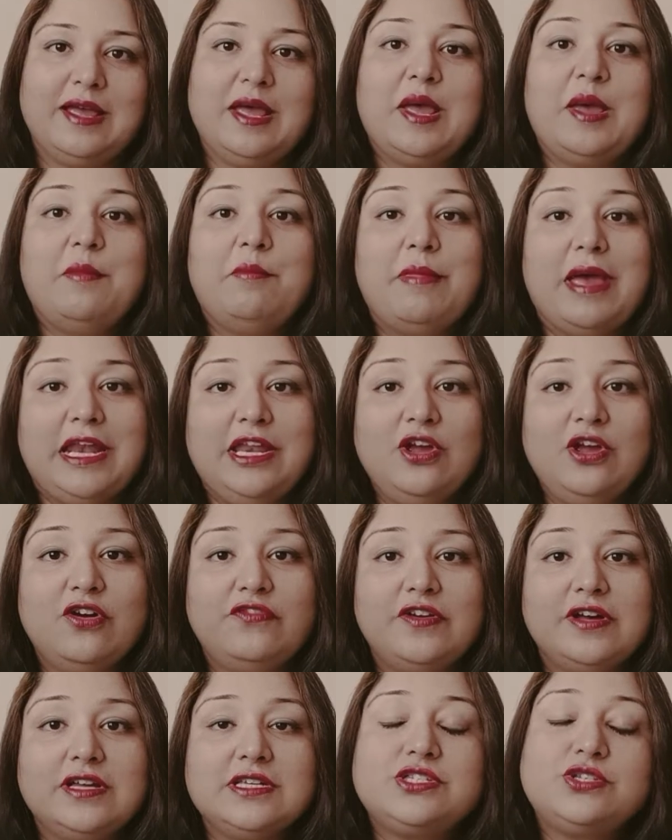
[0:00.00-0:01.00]
Many of
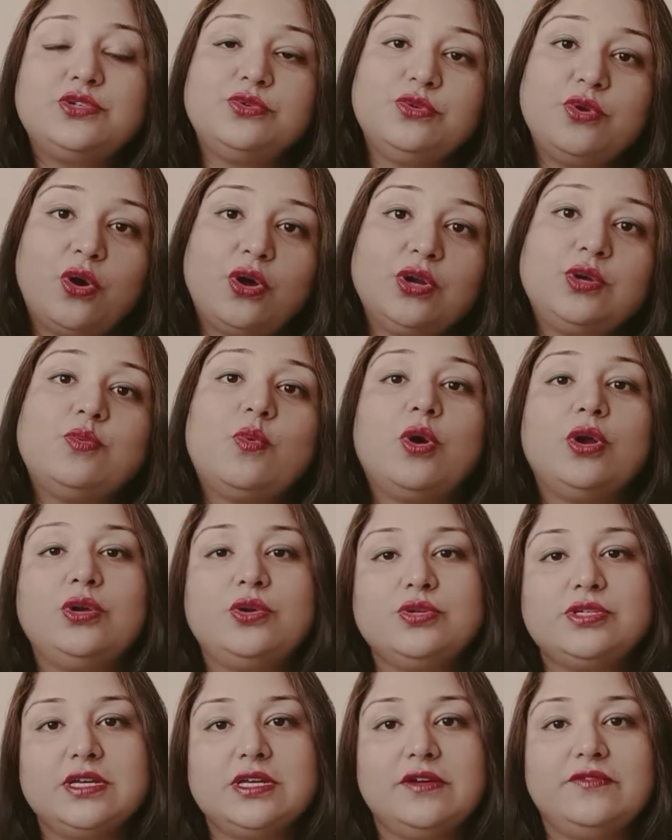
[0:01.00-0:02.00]
us do not want
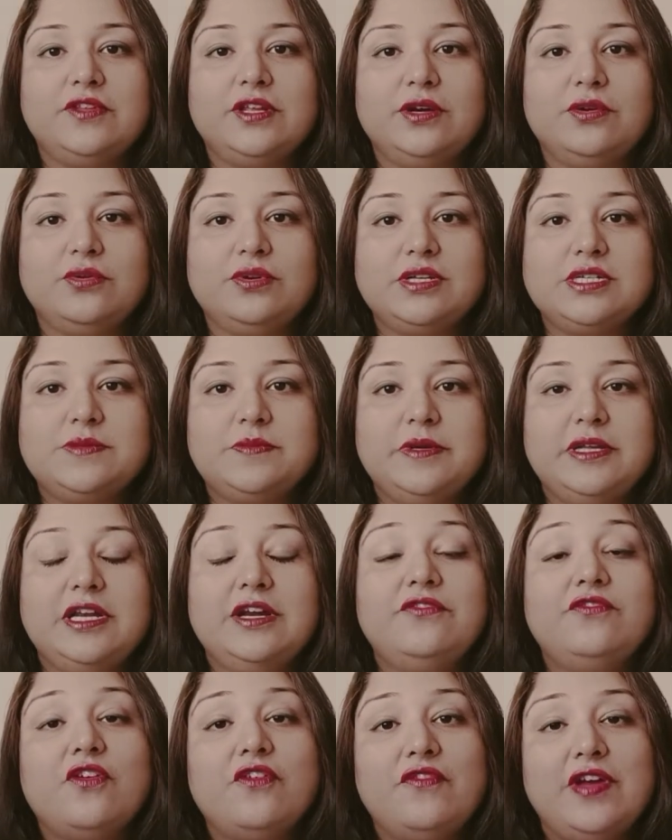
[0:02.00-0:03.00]
to serve the notice
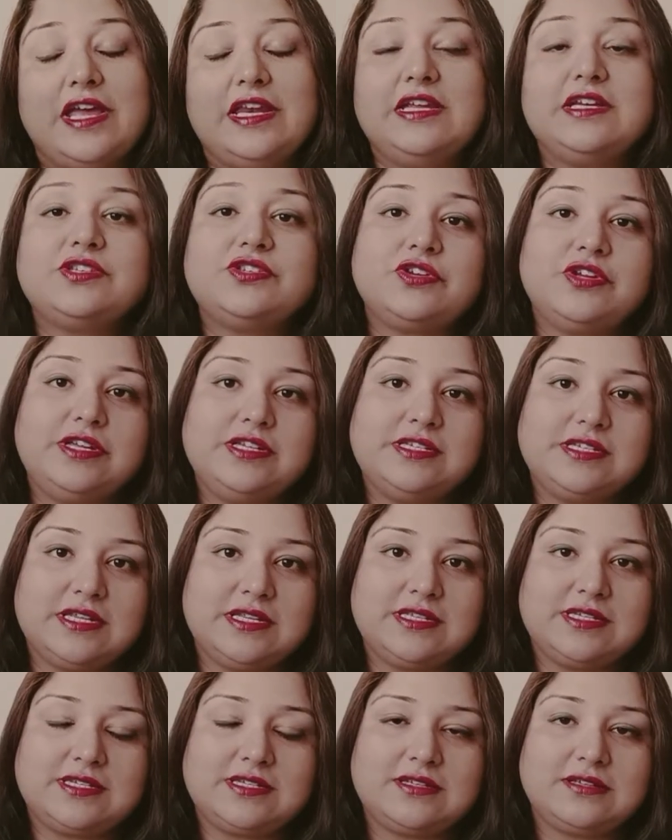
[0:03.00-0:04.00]
period for various
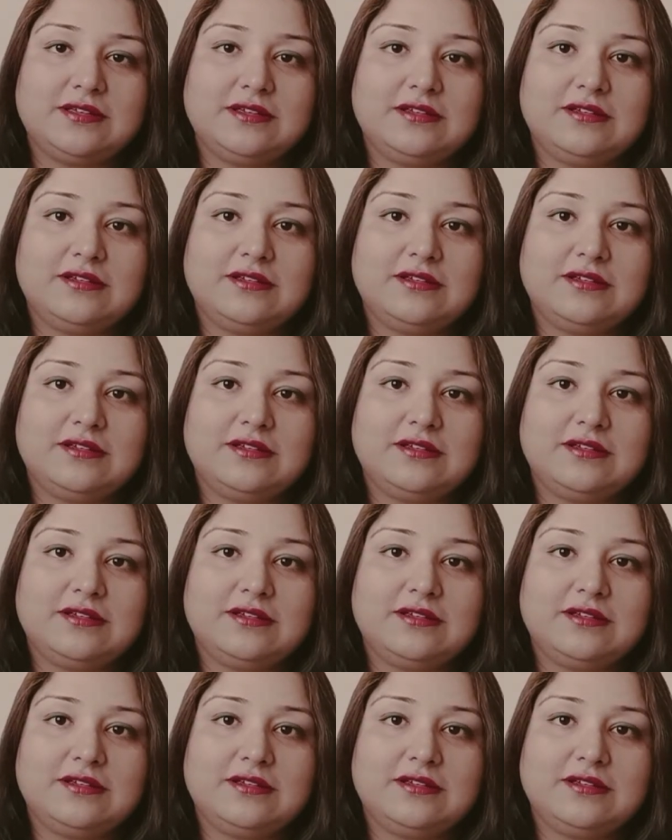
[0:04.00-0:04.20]
reasons.